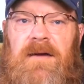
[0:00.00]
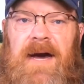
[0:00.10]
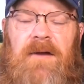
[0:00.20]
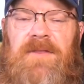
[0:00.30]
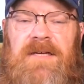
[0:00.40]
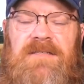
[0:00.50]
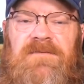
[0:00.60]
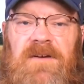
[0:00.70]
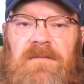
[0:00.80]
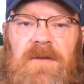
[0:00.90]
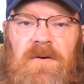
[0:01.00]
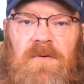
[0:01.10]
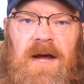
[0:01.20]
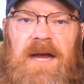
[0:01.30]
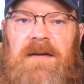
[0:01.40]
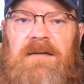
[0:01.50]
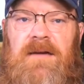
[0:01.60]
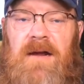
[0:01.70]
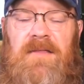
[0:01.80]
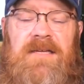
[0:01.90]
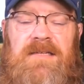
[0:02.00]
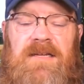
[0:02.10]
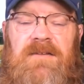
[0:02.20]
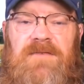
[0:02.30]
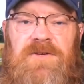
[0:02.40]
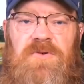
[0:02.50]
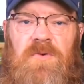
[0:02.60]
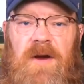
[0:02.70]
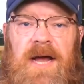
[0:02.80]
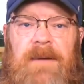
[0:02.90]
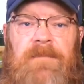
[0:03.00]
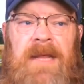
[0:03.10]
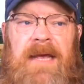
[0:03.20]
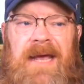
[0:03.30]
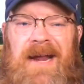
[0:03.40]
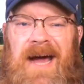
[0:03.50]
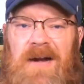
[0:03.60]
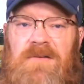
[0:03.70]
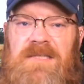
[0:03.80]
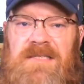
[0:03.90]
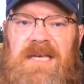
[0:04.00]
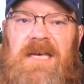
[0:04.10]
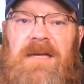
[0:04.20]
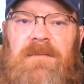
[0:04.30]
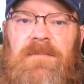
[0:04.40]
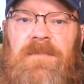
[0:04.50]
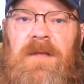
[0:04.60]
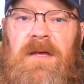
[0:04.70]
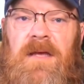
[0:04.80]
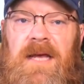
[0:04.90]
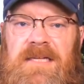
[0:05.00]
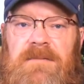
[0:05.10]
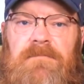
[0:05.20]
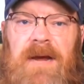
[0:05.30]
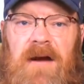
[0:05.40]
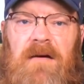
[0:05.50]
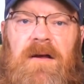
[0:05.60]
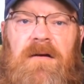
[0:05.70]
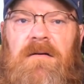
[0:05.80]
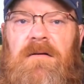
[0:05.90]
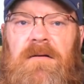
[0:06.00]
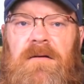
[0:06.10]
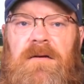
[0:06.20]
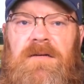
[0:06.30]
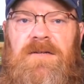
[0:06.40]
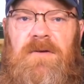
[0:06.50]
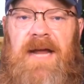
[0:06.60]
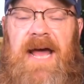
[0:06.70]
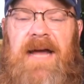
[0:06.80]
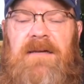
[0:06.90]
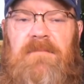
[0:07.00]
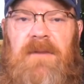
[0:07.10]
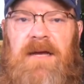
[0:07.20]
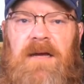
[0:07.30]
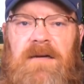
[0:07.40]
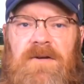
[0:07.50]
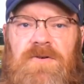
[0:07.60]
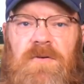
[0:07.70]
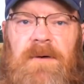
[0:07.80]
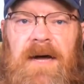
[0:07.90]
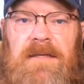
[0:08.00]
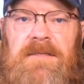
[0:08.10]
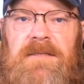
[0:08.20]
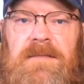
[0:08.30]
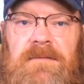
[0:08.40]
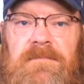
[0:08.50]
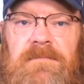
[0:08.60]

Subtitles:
I don't think it's a fundamental right. I don't think it's an individual right. And I don't see it as a barrier to enact my gun control policies.